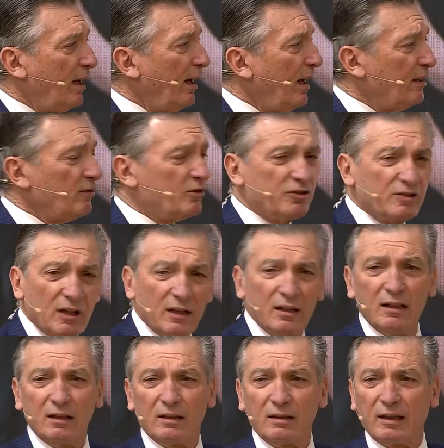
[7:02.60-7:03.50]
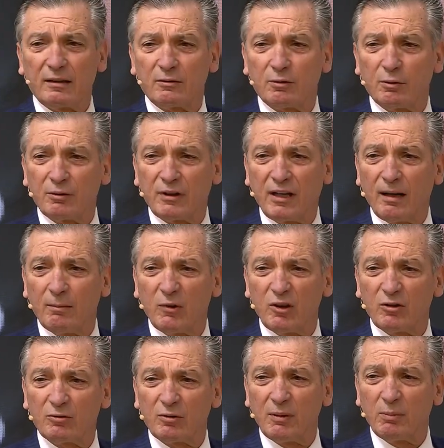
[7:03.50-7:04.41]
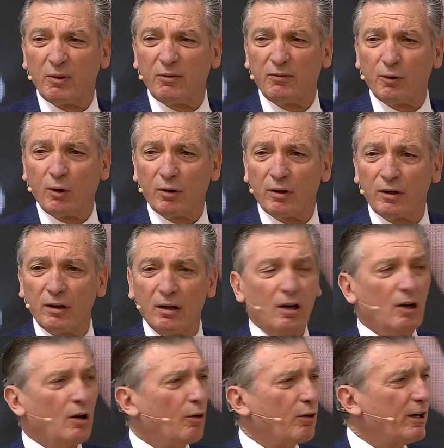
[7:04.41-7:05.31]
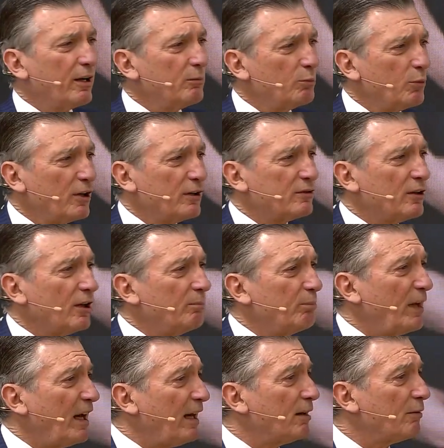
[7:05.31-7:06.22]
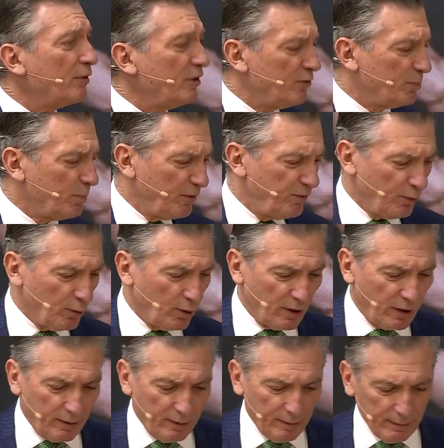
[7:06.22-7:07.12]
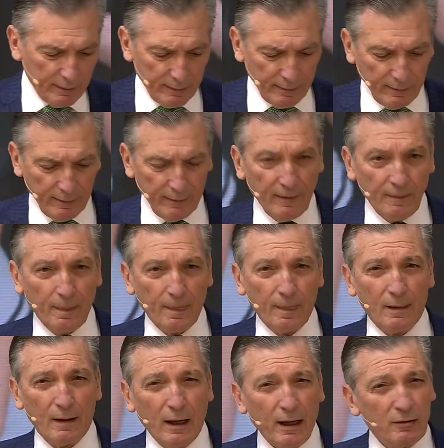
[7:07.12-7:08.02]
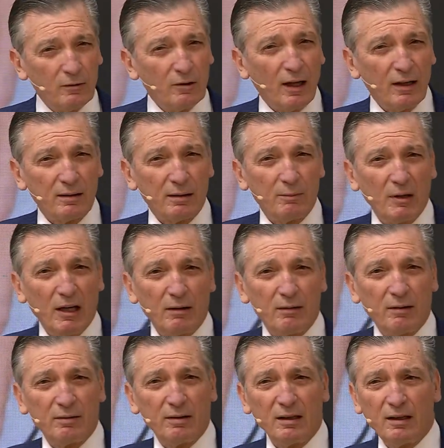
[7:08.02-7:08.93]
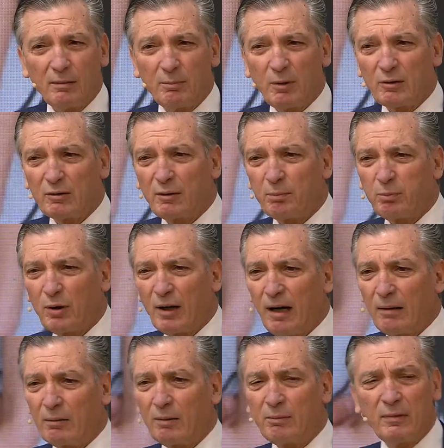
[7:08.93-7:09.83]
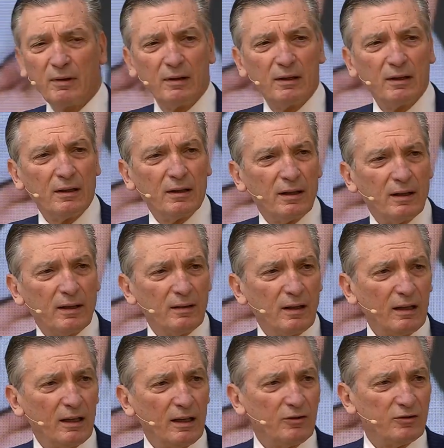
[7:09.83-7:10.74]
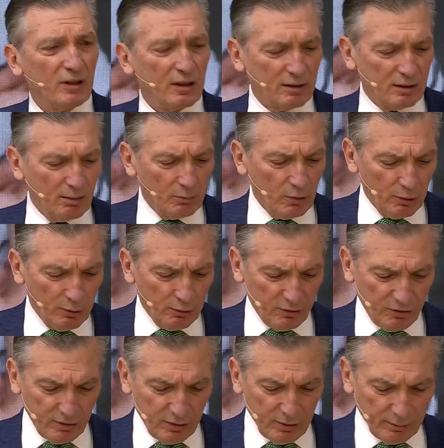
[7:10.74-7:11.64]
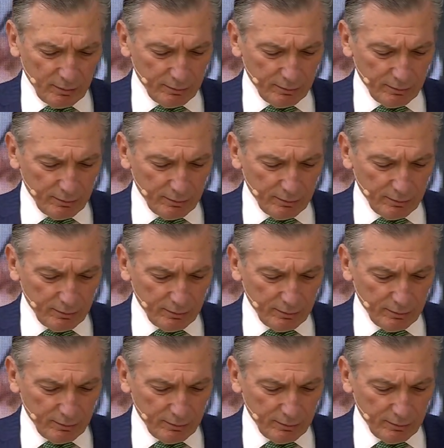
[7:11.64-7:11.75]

had studied electrochemistry before or had worked on batteries before. I taught them how to think about the problem, and then I set them loose.